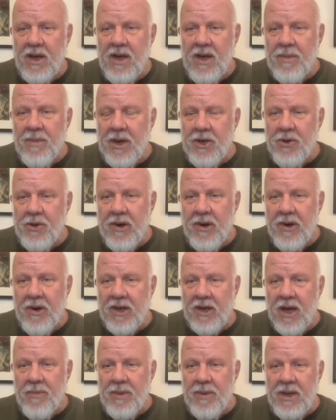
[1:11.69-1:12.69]
By numeric,
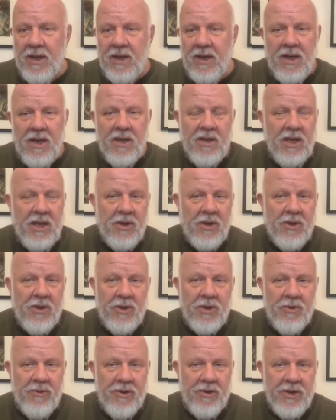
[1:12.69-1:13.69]
I mean that you can
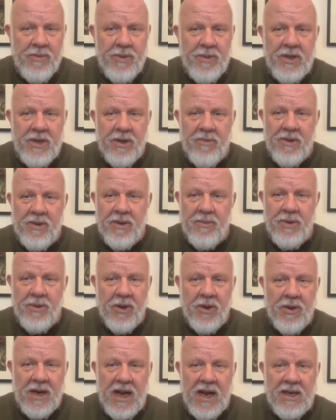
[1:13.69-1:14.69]
do arithmetic with them. You
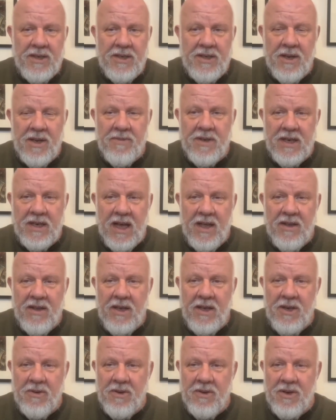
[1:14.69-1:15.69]
can add stuff together,
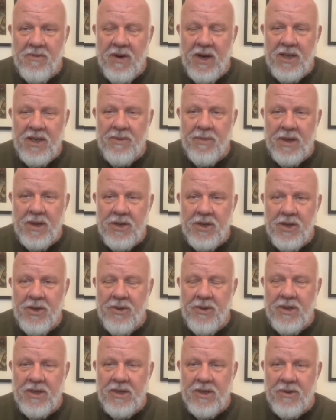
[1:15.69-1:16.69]
you can divide them by 2
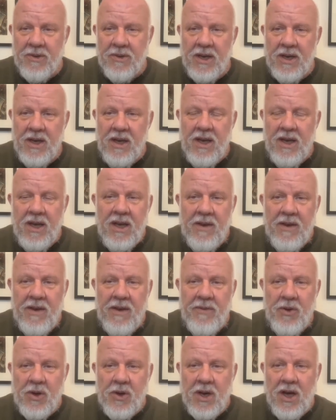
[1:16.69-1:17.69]
and so on. If
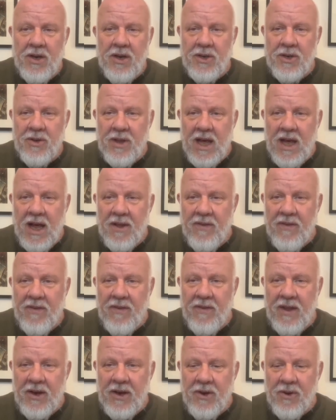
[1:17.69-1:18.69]
you can't do that, then
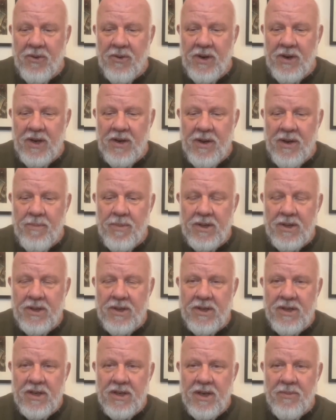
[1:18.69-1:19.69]
they're not real
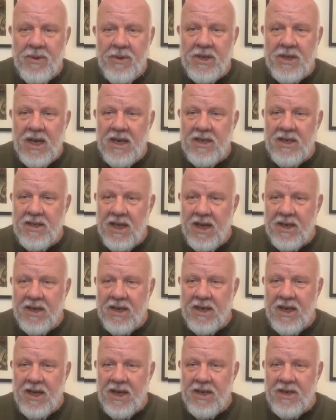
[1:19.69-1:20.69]
numbers, in which case they are
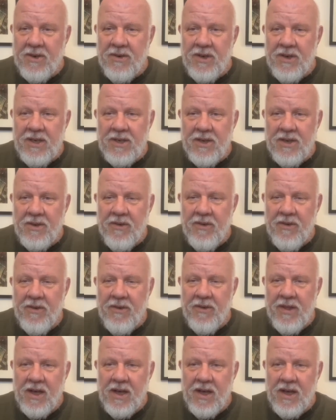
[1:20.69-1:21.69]
categories or they're
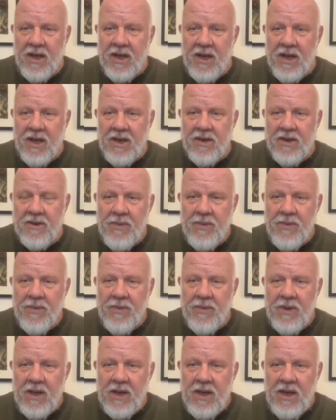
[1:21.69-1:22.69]
the other kind.
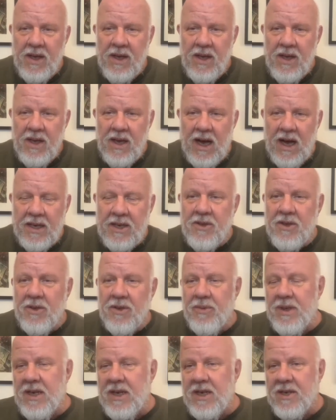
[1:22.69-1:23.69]
I don't think
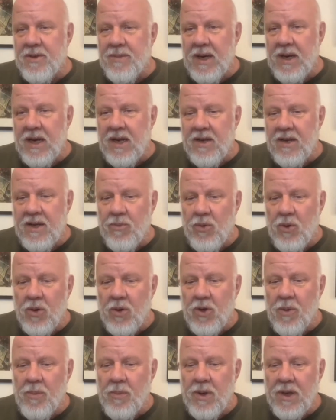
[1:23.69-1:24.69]
we need to make anything more
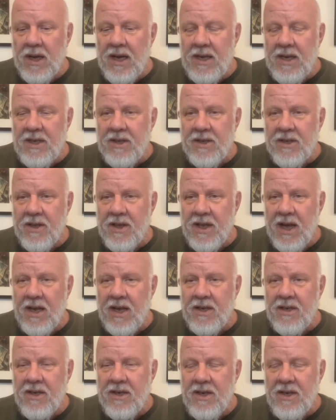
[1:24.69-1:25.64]
complicated than that.